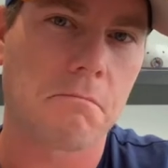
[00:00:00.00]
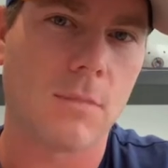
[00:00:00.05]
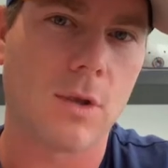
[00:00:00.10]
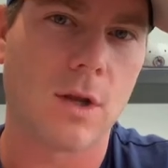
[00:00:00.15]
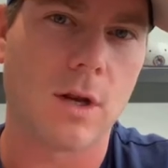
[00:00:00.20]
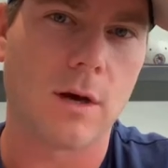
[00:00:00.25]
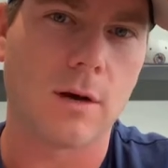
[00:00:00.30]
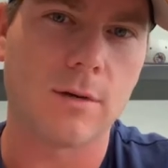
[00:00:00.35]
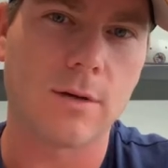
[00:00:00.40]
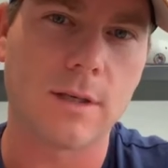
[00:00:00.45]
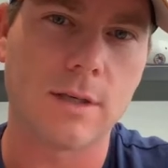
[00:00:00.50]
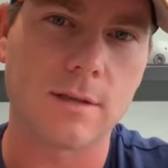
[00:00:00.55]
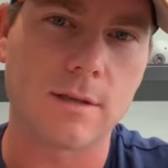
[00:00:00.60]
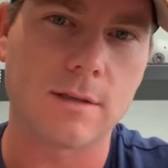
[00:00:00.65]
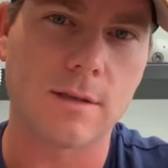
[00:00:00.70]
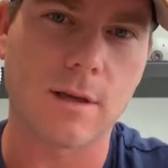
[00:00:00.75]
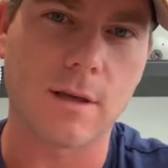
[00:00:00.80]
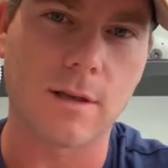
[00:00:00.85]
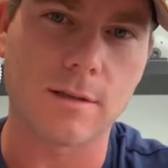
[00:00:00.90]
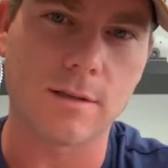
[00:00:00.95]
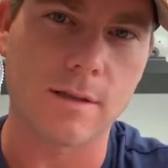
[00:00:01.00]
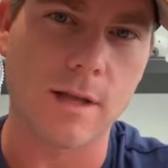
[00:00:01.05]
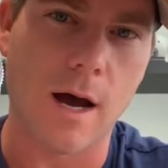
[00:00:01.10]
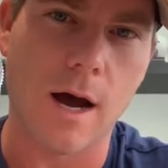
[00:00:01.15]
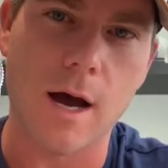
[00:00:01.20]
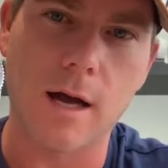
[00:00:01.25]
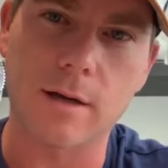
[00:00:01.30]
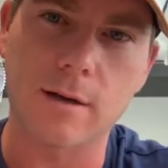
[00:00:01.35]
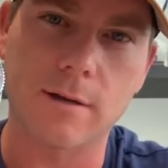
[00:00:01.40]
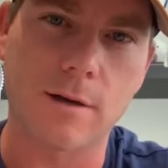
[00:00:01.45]
is
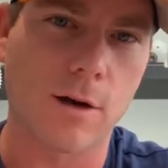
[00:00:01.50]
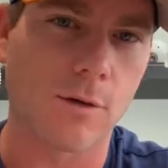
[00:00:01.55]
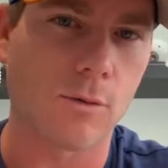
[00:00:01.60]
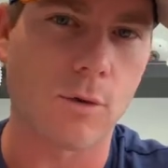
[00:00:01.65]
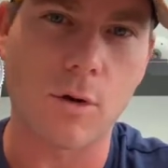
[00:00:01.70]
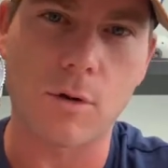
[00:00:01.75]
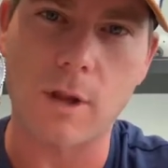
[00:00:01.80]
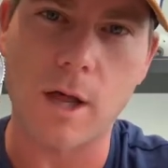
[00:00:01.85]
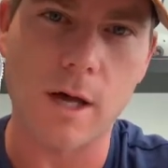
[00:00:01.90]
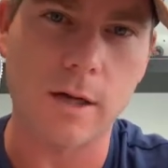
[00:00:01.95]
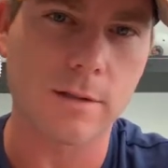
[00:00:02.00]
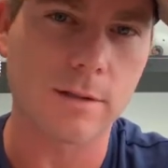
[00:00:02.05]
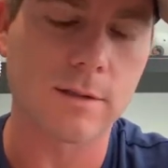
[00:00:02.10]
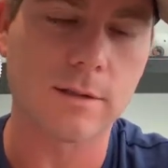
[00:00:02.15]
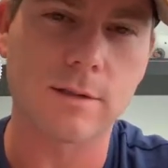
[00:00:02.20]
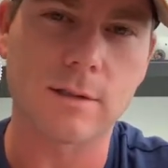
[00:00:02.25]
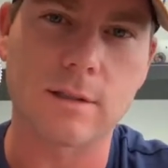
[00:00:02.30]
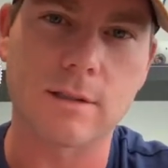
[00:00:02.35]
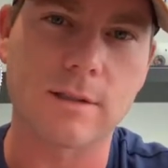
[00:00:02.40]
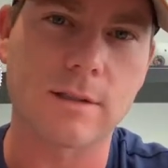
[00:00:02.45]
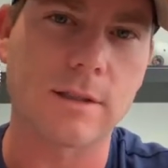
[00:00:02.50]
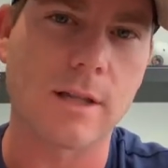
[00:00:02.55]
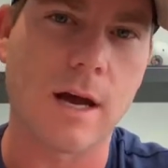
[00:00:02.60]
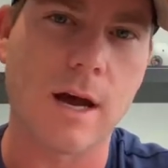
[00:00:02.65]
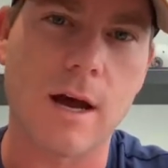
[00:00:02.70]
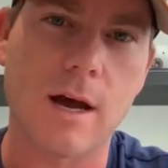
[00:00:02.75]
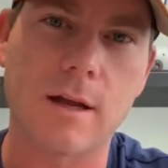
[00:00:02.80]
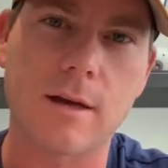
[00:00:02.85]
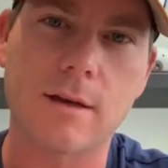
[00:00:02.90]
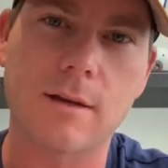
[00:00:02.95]
not a Rolex. It's
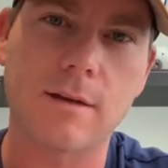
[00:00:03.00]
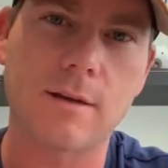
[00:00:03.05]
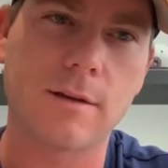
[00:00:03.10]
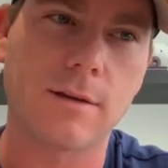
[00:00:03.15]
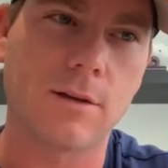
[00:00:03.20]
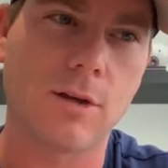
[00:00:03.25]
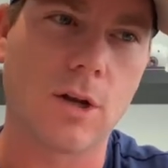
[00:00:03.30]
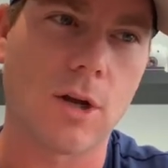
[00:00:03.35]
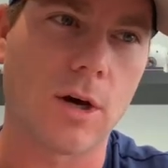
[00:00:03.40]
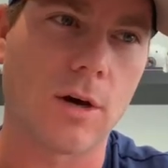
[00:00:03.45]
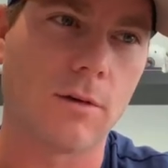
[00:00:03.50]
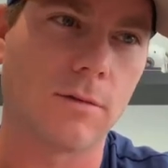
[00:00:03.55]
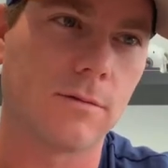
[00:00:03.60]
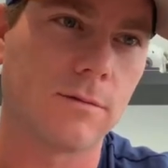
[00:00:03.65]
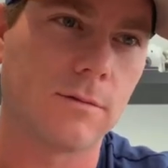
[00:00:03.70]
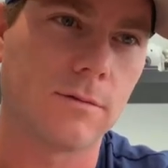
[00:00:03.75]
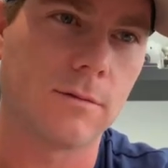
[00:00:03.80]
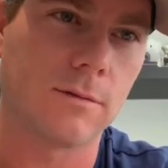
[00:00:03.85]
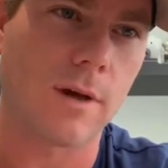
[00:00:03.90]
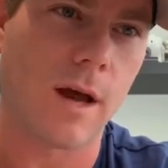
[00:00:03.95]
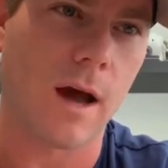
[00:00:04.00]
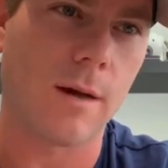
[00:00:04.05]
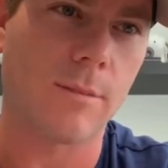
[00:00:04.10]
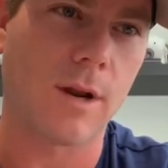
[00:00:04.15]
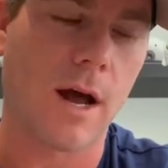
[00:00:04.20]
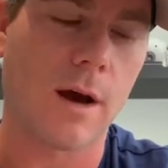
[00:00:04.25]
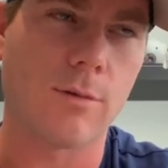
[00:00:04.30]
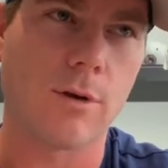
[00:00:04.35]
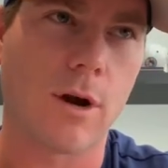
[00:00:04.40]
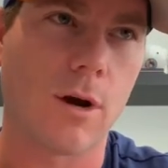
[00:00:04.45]
not, I
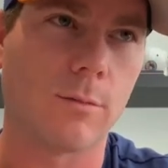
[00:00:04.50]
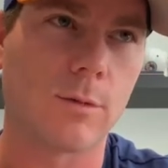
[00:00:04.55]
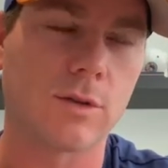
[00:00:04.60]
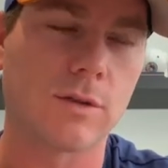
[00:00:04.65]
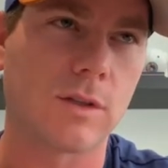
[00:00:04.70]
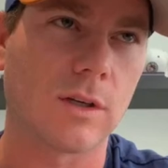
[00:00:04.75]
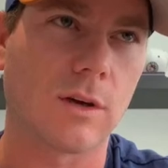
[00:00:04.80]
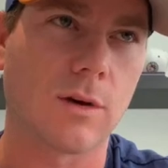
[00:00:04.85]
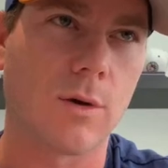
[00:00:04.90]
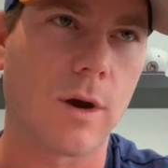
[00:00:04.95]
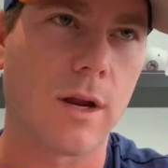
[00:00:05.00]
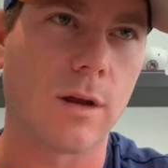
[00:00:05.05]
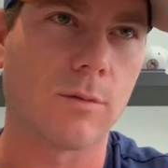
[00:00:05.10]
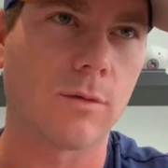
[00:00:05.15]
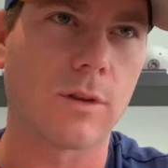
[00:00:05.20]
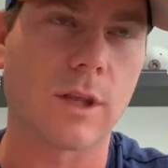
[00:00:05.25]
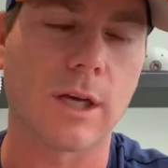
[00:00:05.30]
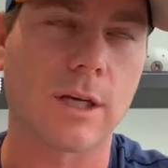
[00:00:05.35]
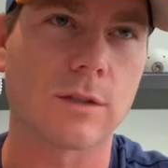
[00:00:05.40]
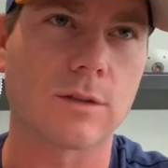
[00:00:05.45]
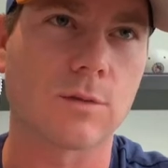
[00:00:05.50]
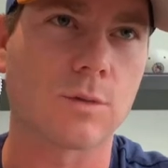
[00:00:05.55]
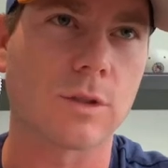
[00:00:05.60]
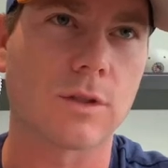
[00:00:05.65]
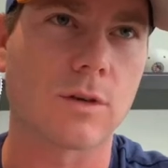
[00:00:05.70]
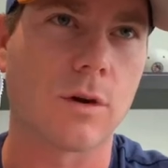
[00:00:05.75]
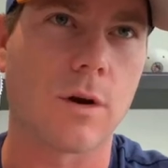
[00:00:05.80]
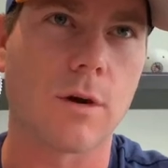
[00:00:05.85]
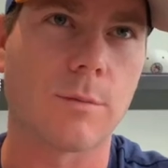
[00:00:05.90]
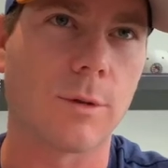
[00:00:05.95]
mean, I would almost equate it with like a
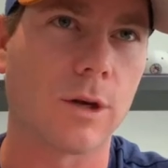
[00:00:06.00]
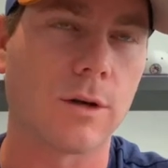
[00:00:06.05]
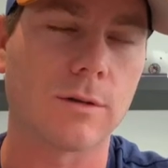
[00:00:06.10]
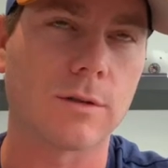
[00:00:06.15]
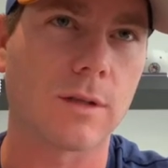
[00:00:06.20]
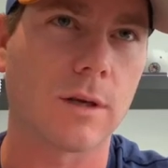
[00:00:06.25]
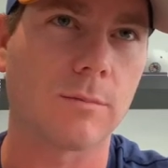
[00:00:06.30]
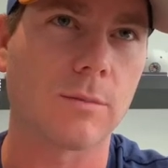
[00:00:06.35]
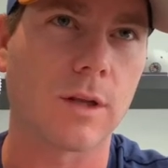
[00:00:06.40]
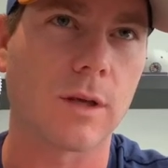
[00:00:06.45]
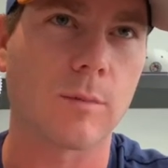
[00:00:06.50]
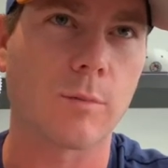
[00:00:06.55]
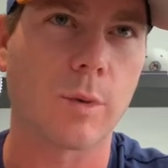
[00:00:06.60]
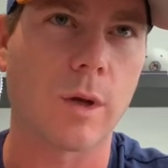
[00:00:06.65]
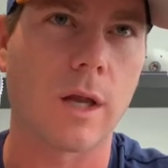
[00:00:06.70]
Swiss Army or something.